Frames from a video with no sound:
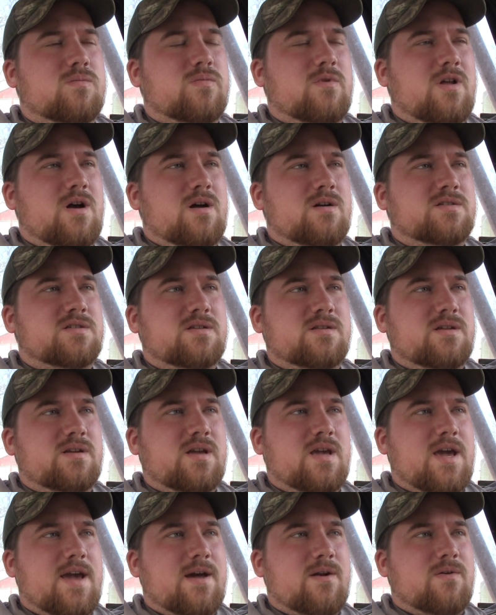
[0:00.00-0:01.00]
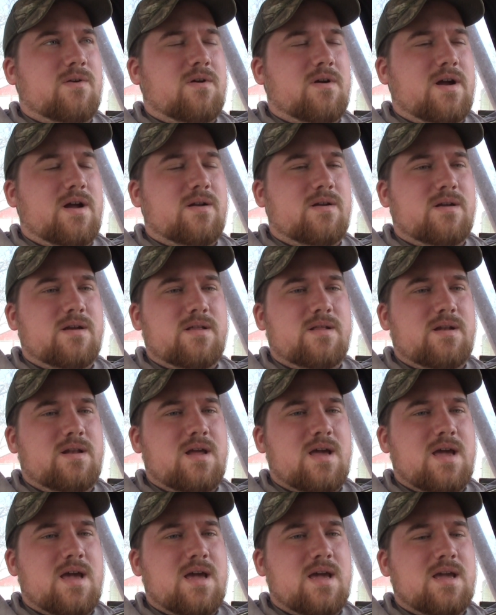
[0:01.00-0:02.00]
loss of the cattle ground the other
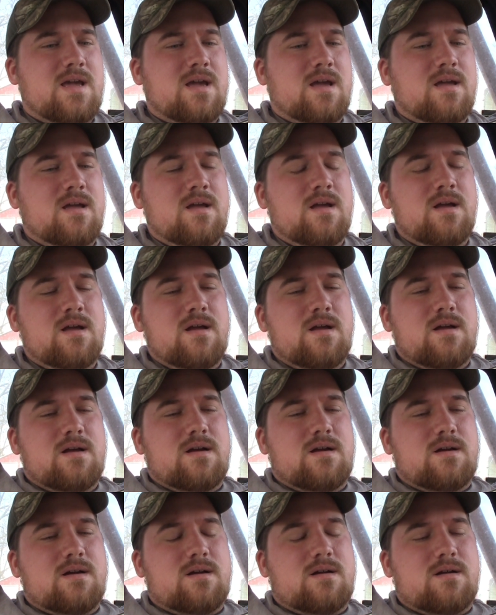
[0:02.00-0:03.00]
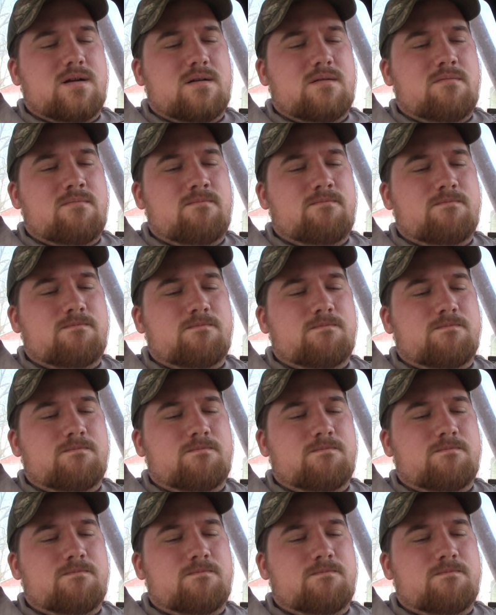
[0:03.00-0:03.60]
day. Um,